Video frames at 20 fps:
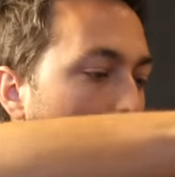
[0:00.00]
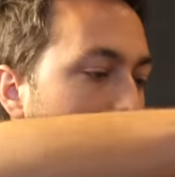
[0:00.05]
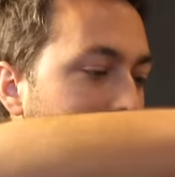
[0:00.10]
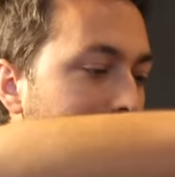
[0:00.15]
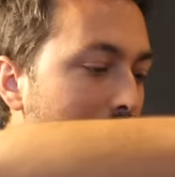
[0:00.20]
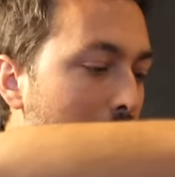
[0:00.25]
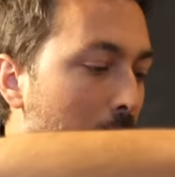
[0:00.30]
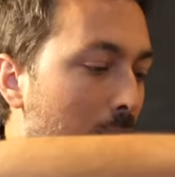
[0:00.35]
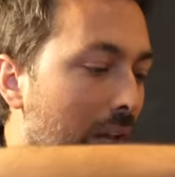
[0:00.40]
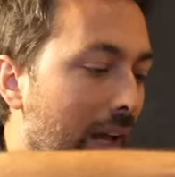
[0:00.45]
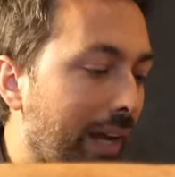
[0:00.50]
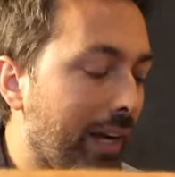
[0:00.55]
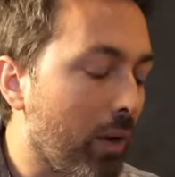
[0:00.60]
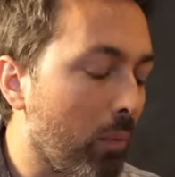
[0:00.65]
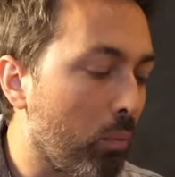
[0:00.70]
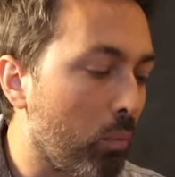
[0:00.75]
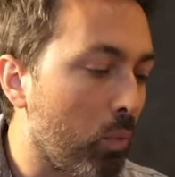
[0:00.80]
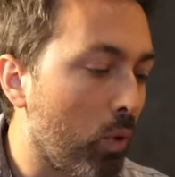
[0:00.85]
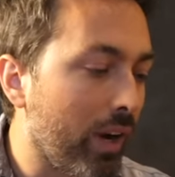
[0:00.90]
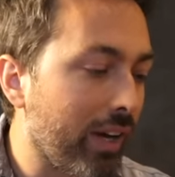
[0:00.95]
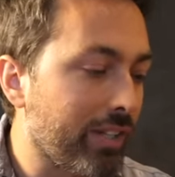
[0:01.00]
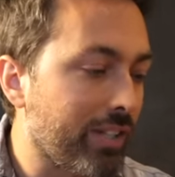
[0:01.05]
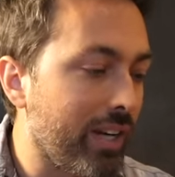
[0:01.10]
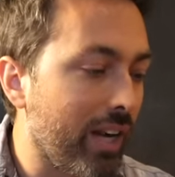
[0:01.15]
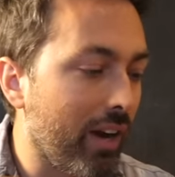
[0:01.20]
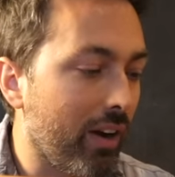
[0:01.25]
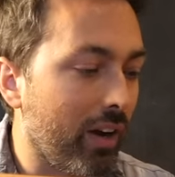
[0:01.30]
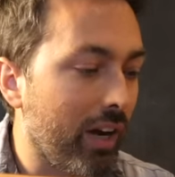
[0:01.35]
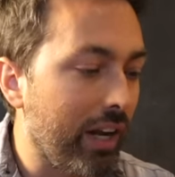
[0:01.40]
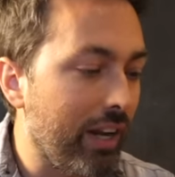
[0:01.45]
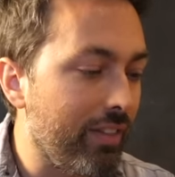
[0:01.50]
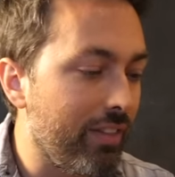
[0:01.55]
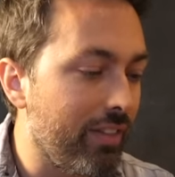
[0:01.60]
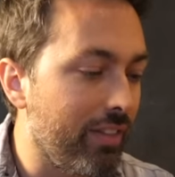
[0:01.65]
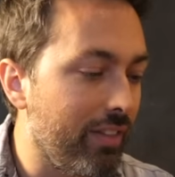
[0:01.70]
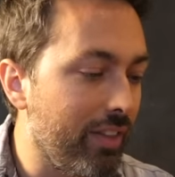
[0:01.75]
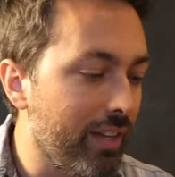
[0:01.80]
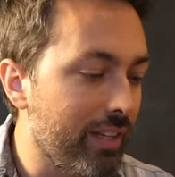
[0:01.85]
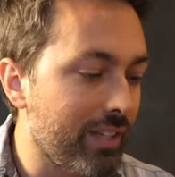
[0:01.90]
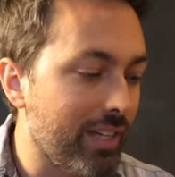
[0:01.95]
we supply compressed air
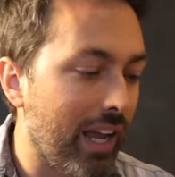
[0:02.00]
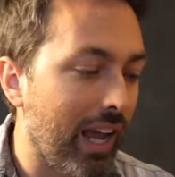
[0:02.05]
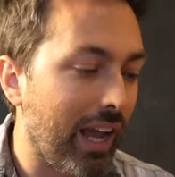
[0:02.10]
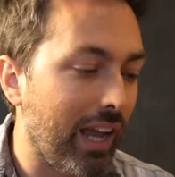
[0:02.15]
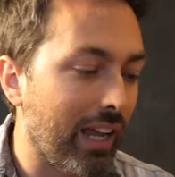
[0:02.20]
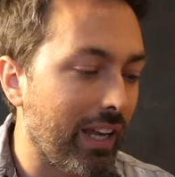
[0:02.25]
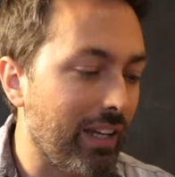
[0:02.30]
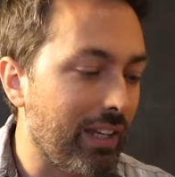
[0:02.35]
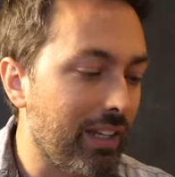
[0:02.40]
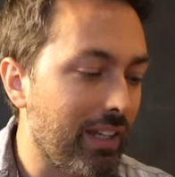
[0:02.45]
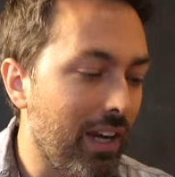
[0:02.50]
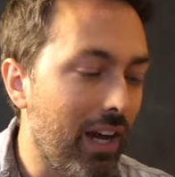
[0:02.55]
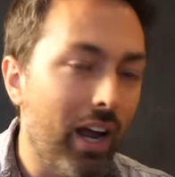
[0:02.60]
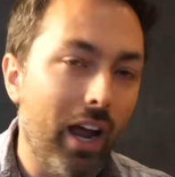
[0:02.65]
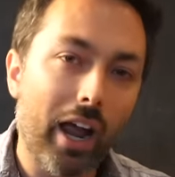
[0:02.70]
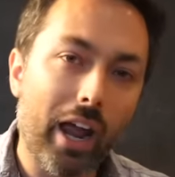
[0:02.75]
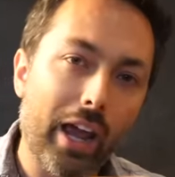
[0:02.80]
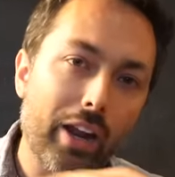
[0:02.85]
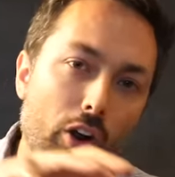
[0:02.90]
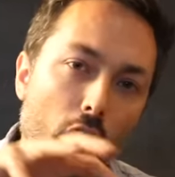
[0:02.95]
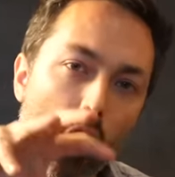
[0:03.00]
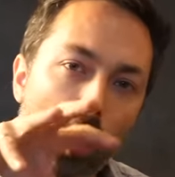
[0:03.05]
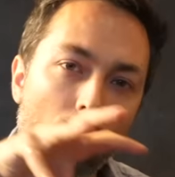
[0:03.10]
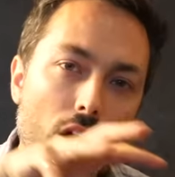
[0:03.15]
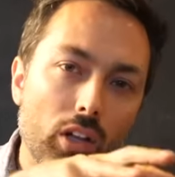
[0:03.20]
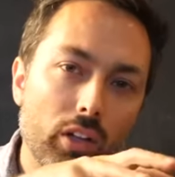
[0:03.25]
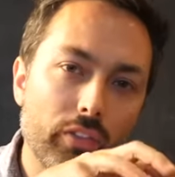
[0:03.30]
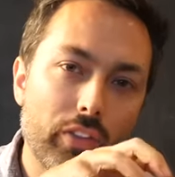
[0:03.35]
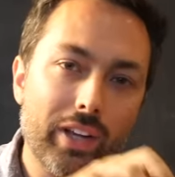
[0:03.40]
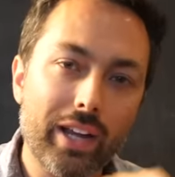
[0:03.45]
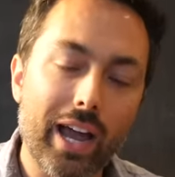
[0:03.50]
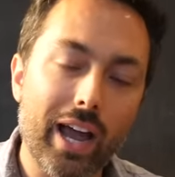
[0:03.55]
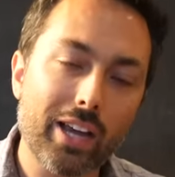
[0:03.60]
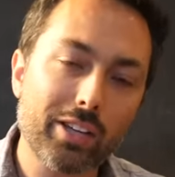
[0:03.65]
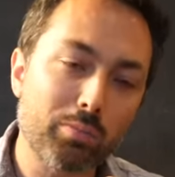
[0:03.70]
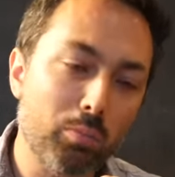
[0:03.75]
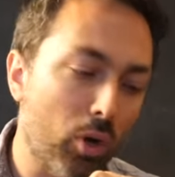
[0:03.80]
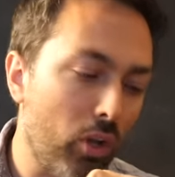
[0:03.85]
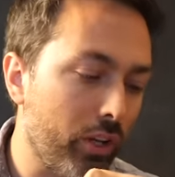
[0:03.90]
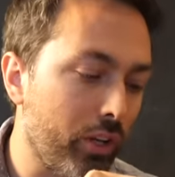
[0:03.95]
in this end, and all of the
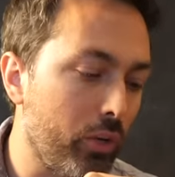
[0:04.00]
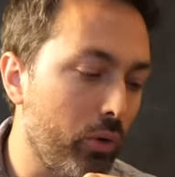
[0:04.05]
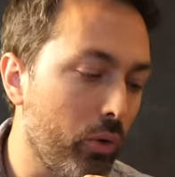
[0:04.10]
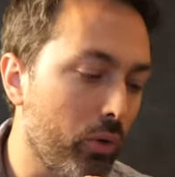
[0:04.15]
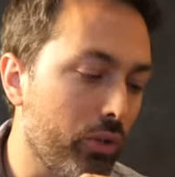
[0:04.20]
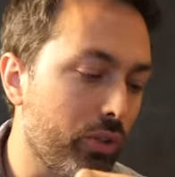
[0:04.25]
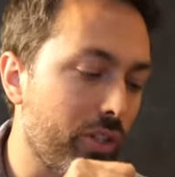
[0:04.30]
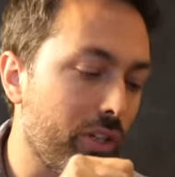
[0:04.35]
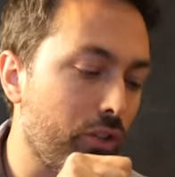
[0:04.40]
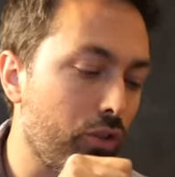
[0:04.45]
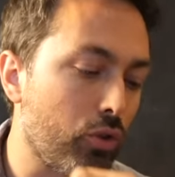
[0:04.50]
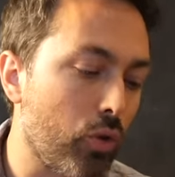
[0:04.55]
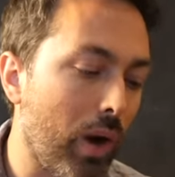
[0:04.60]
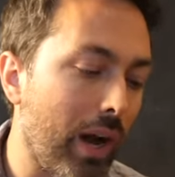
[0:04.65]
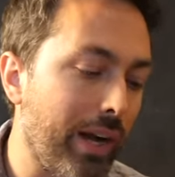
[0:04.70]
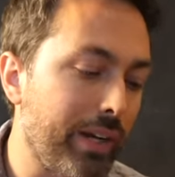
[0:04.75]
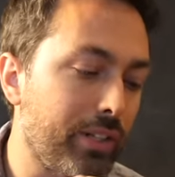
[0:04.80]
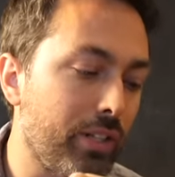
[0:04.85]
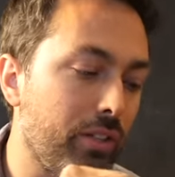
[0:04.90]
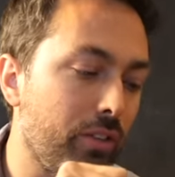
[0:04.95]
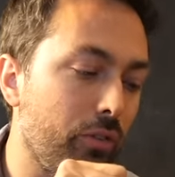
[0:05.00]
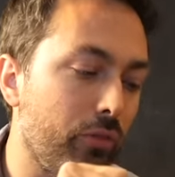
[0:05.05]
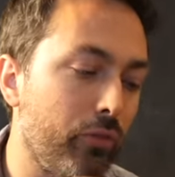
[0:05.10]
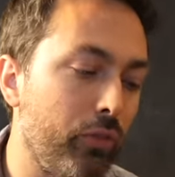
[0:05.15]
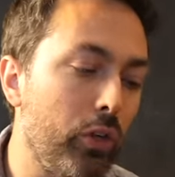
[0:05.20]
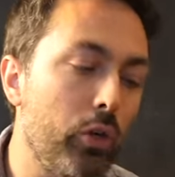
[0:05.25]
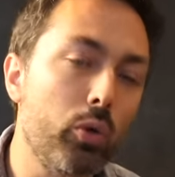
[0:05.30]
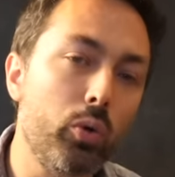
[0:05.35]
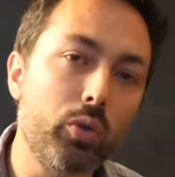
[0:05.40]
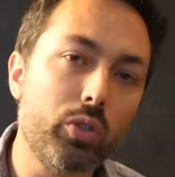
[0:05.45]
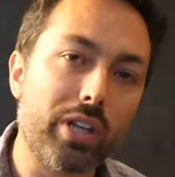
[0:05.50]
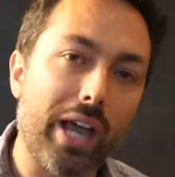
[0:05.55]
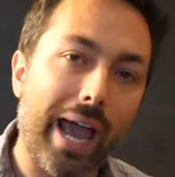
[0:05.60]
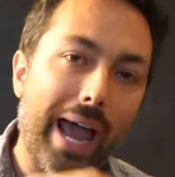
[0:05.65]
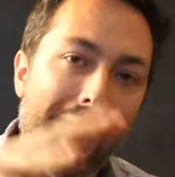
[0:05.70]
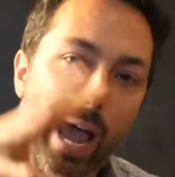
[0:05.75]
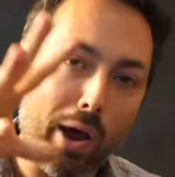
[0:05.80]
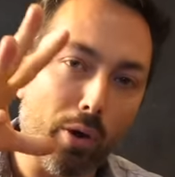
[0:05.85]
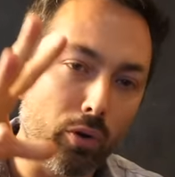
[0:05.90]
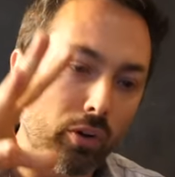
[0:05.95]
gas molecules try to diffuse
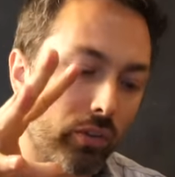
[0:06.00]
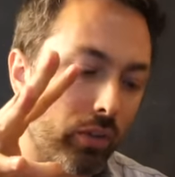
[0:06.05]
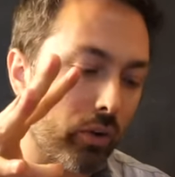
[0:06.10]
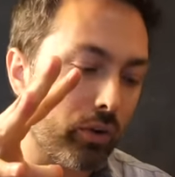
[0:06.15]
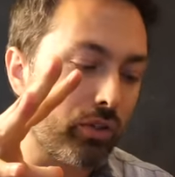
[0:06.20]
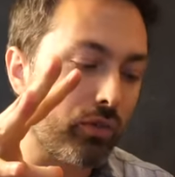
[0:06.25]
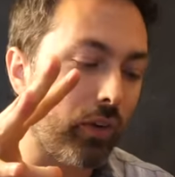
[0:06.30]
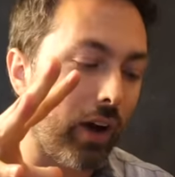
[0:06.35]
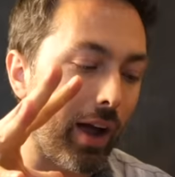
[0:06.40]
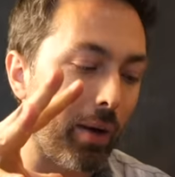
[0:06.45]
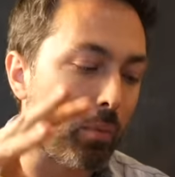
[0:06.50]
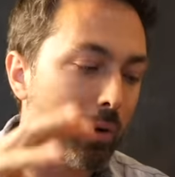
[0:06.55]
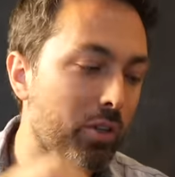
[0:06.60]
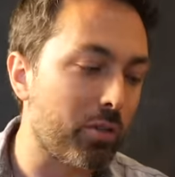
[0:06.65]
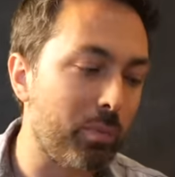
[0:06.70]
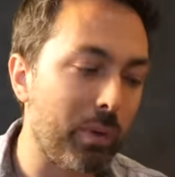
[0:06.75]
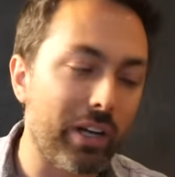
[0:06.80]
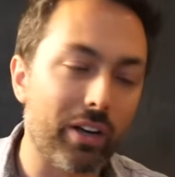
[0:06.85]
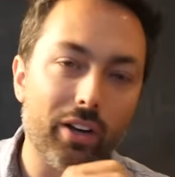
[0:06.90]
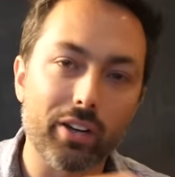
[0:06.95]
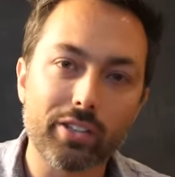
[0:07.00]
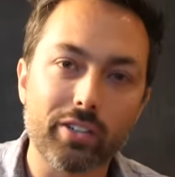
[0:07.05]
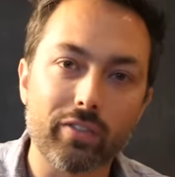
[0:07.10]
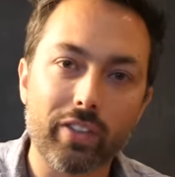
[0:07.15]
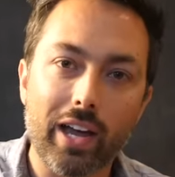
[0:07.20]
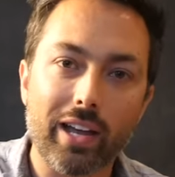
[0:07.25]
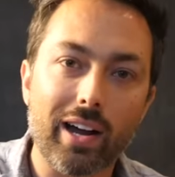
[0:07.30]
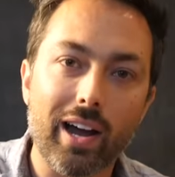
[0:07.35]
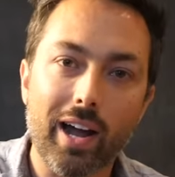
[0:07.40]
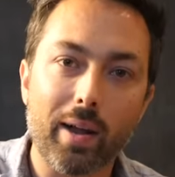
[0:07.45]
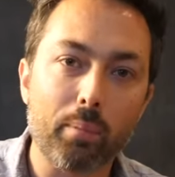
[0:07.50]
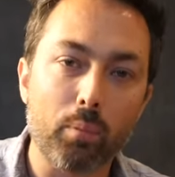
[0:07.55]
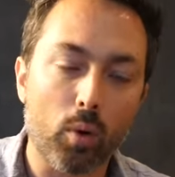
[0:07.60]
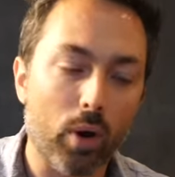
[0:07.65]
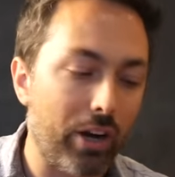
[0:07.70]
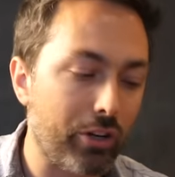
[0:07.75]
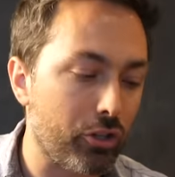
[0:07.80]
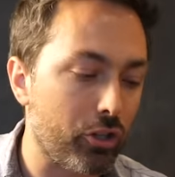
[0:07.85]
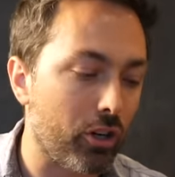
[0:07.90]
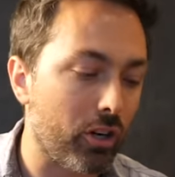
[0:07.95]
out of those fibers because of that high
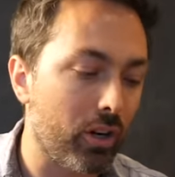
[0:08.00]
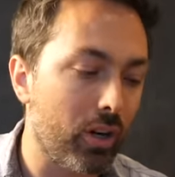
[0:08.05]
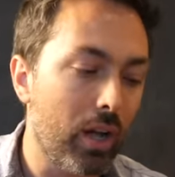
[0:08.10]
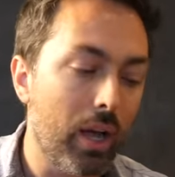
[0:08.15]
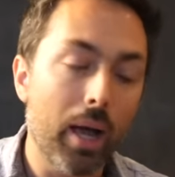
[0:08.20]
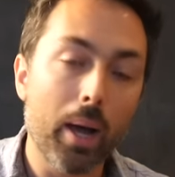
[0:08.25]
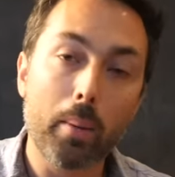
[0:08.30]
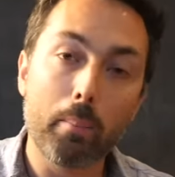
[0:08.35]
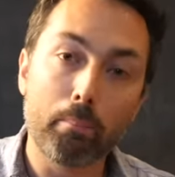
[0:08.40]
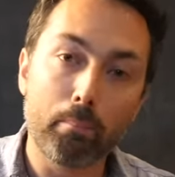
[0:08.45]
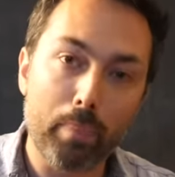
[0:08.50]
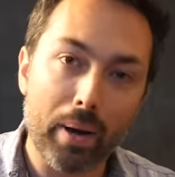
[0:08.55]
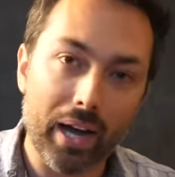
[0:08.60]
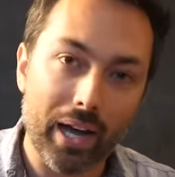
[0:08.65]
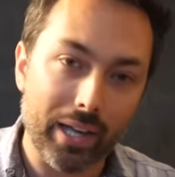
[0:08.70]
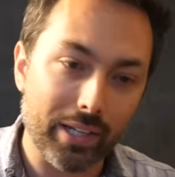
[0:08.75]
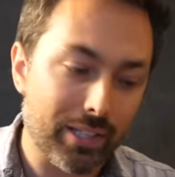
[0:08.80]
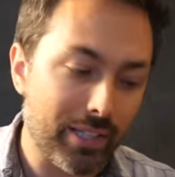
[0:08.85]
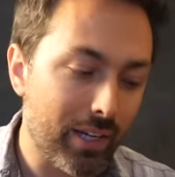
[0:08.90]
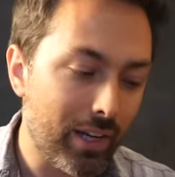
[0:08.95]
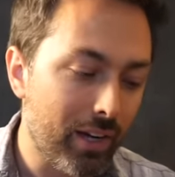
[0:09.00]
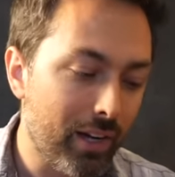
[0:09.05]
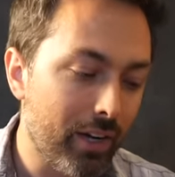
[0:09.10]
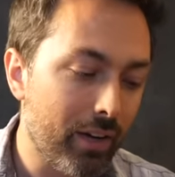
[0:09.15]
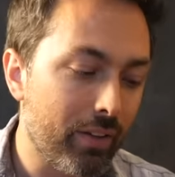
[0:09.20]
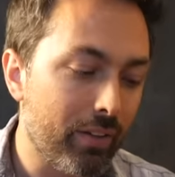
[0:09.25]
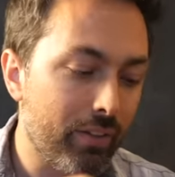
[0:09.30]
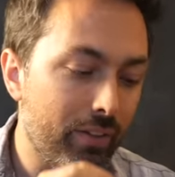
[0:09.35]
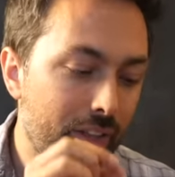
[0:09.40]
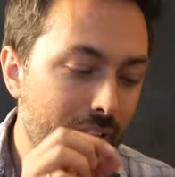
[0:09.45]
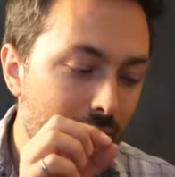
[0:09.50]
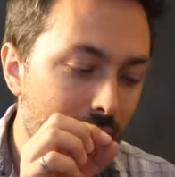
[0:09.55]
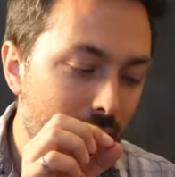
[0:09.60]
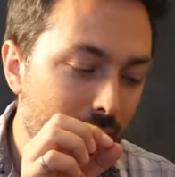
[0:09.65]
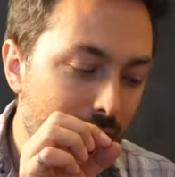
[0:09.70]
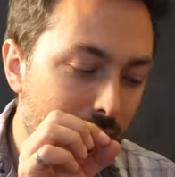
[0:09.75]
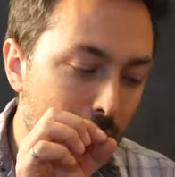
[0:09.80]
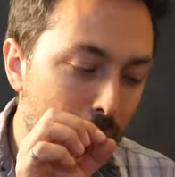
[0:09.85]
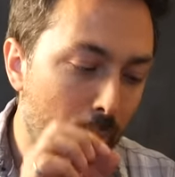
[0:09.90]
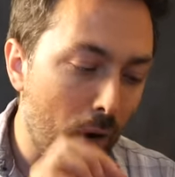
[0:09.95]
pressure. But
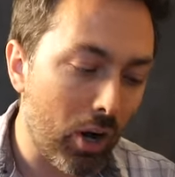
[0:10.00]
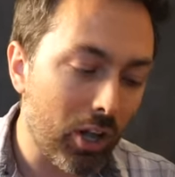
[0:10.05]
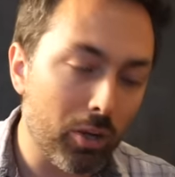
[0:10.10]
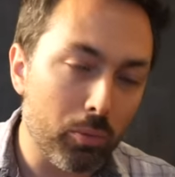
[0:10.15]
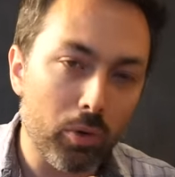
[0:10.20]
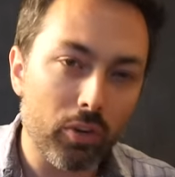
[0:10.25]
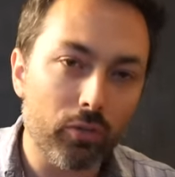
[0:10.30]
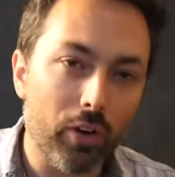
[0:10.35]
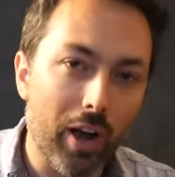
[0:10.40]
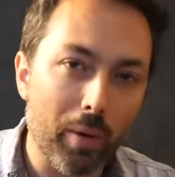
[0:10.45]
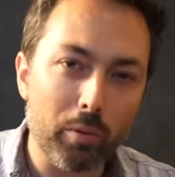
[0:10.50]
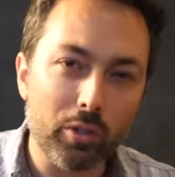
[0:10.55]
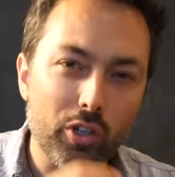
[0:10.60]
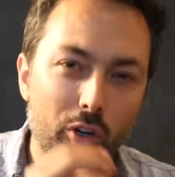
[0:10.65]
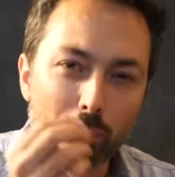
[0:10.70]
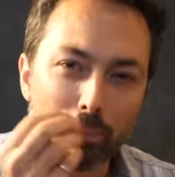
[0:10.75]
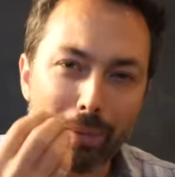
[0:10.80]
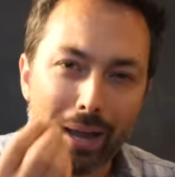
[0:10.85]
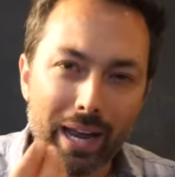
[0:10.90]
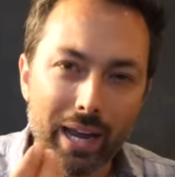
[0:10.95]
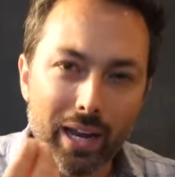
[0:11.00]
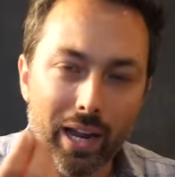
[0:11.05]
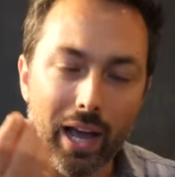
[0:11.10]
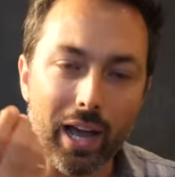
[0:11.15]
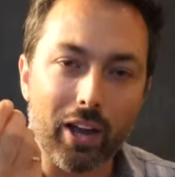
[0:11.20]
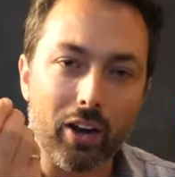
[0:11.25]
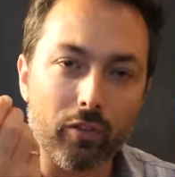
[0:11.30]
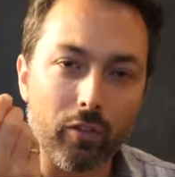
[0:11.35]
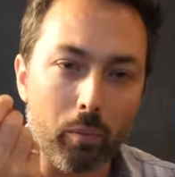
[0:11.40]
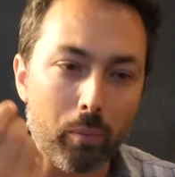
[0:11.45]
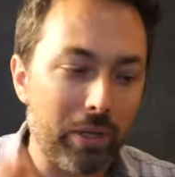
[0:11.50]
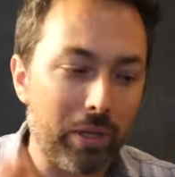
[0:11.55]
these polymer fibers are made out of a